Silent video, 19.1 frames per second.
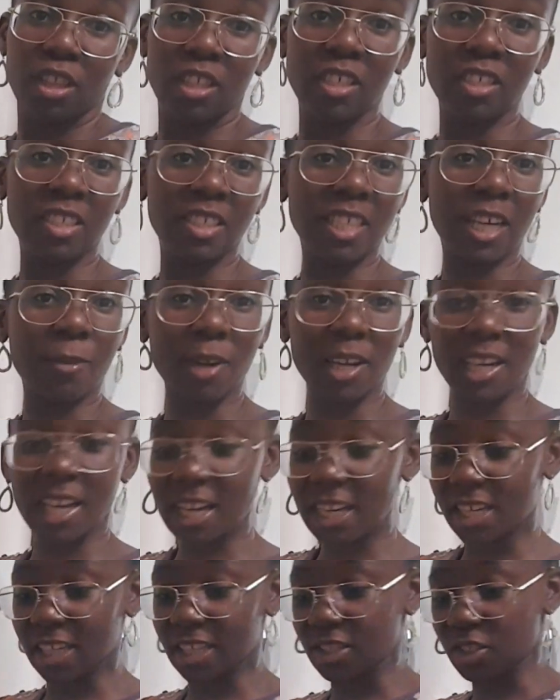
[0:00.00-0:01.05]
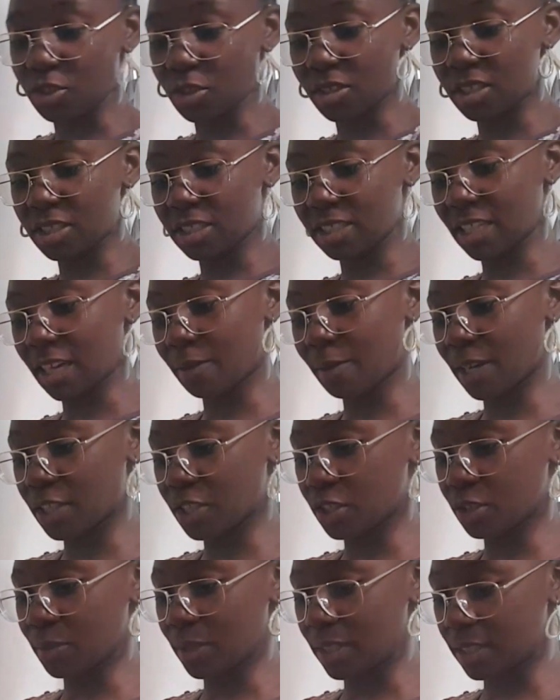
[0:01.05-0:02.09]
this is how I like it, so this is how I
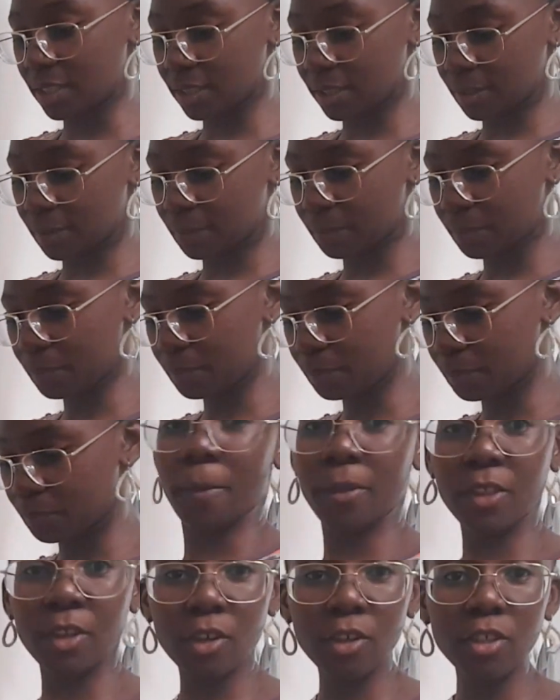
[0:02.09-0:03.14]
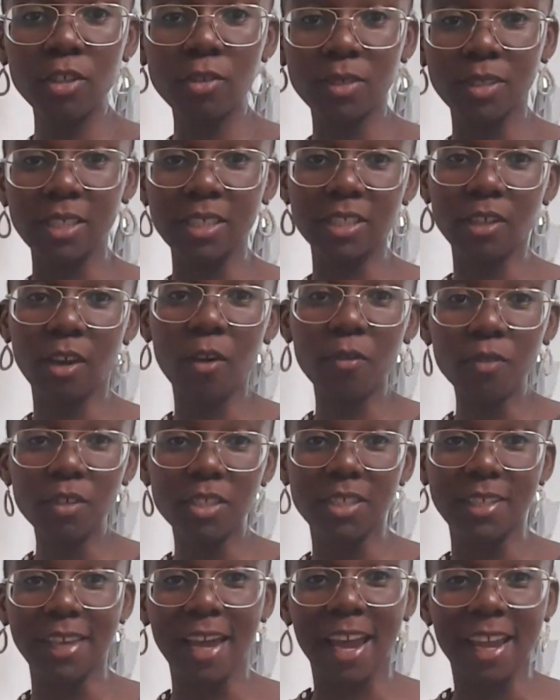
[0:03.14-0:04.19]
do it. But the good news is,
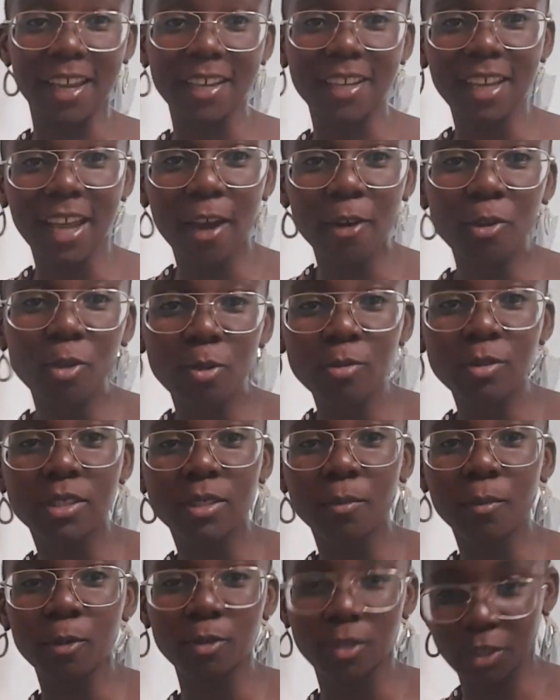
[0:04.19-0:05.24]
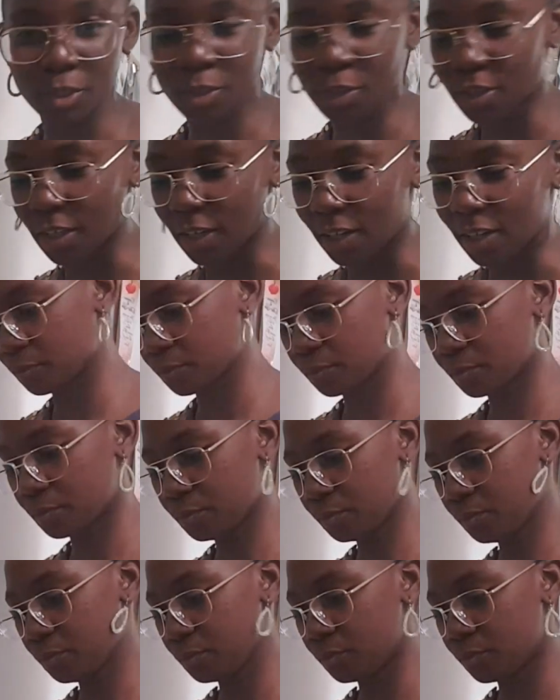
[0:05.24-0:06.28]
obviously, I can now use the multi-cooker.
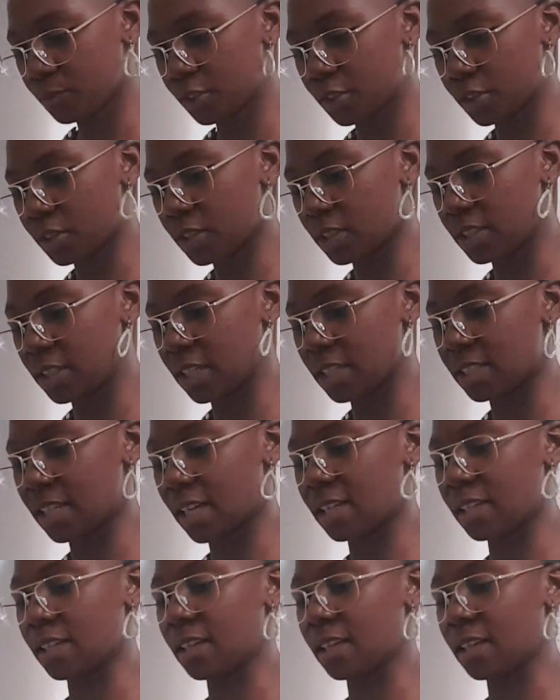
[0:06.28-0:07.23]
Just going to taste that